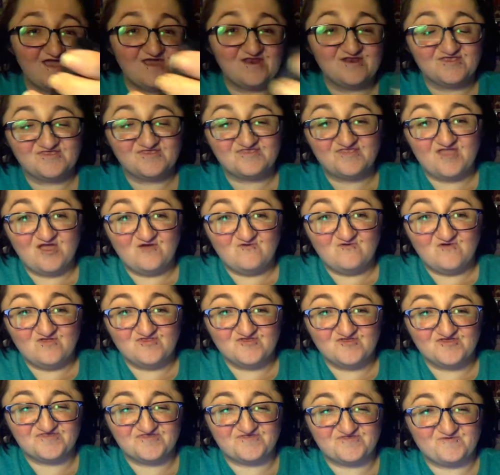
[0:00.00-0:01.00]
and is now
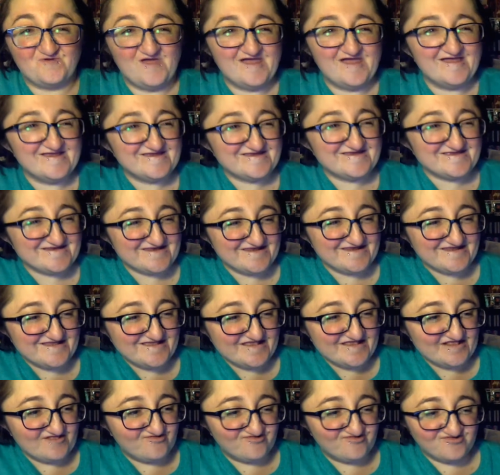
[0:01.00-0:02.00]
on this one,
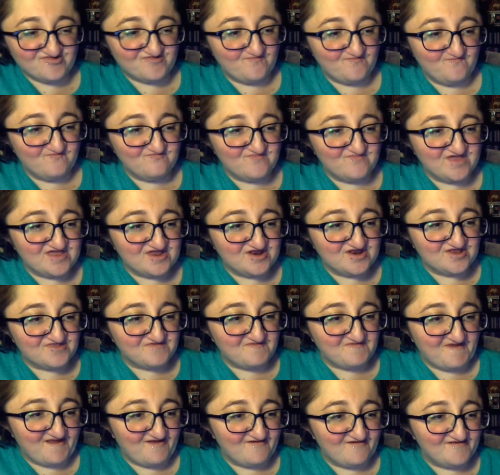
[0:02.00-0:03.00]
just making its
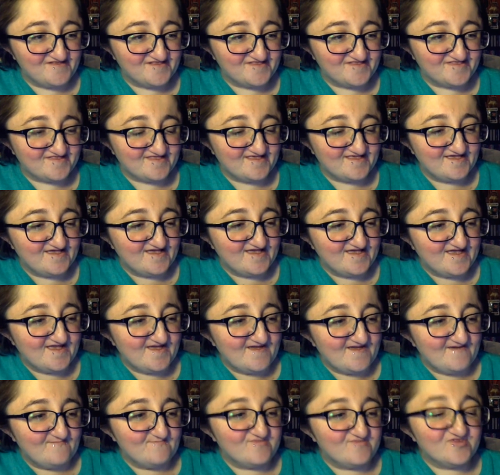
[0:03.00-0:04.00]
rounds.
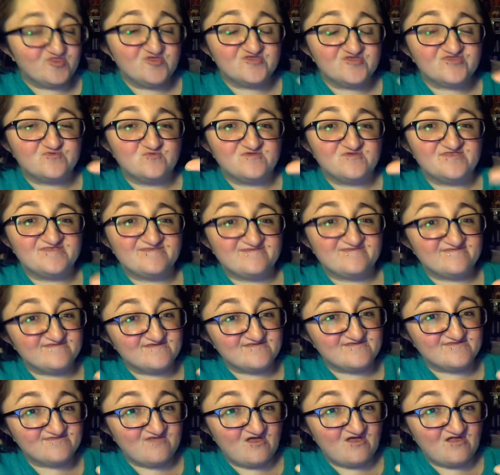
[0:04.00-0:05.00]
But this was
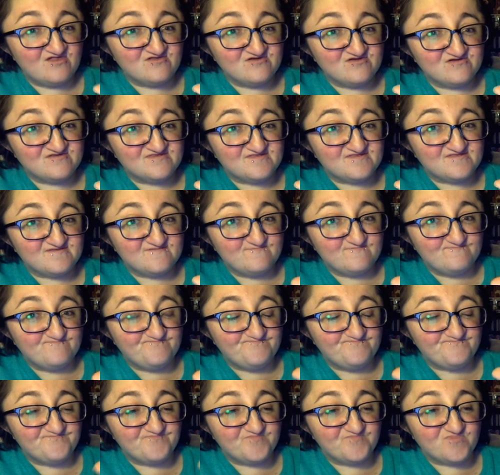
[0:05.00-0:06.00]
$6
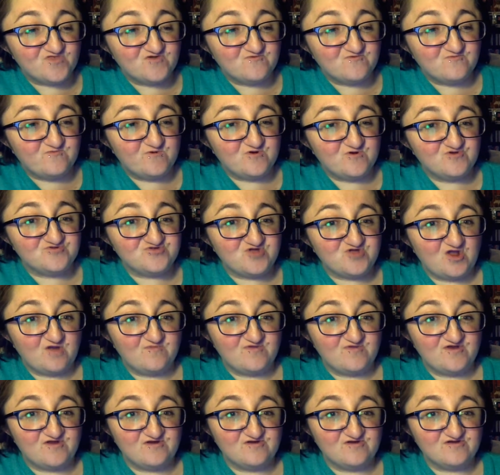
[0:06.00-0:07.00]
for a
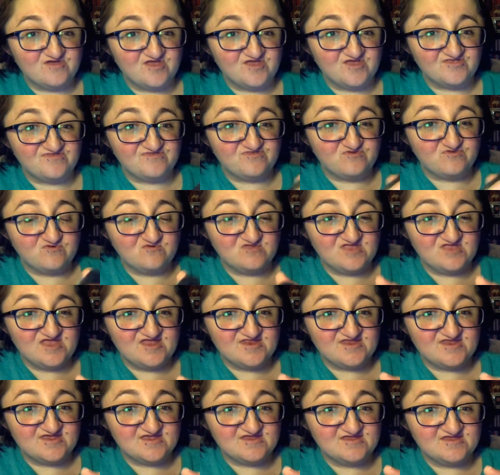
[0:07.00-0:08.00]
sharpener. It's
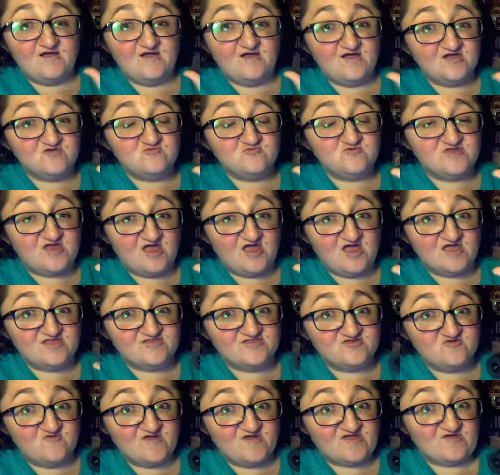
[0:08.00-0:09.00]
dual-ended. I would
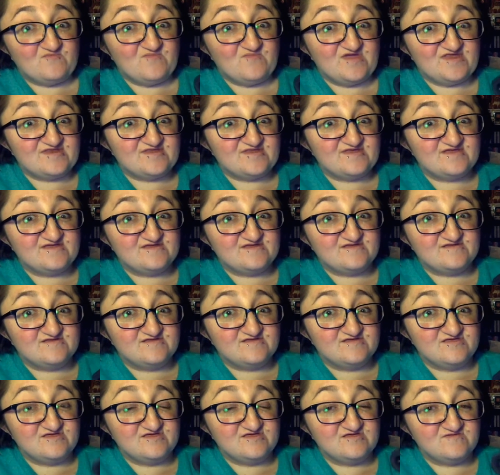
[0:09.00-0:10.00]
highly recommend it,
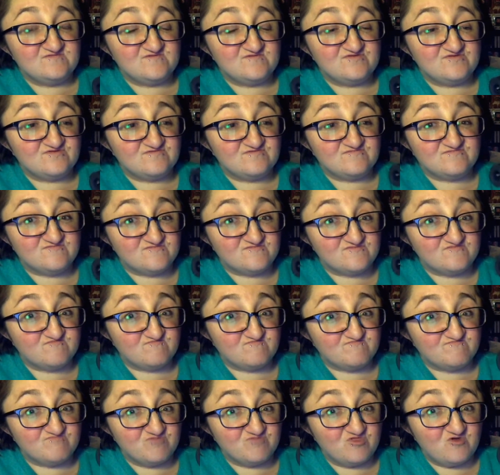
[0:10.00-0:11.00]
even
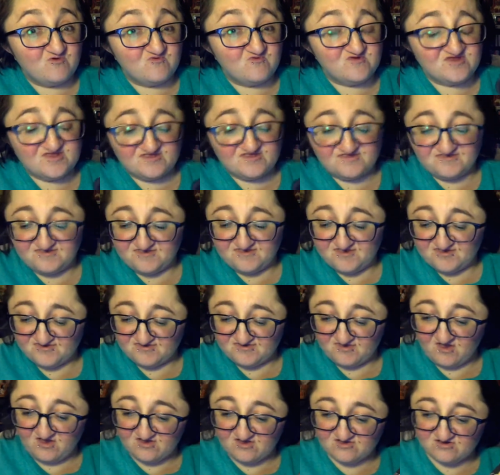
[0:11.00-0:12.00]
though it is
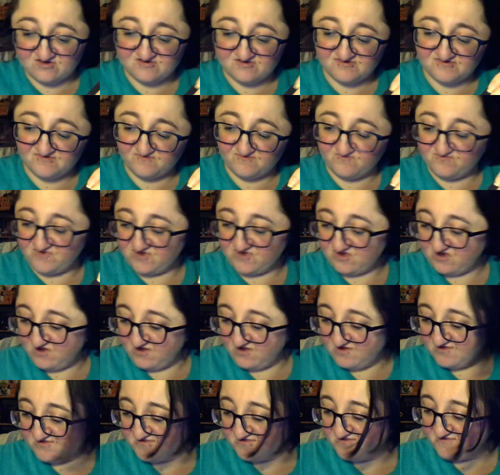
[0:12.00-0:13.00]
$6,
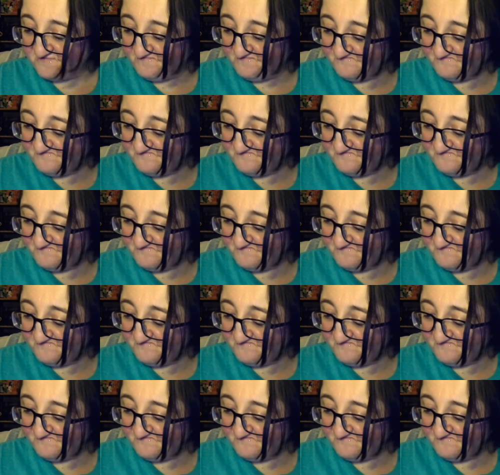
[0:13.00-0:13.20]
because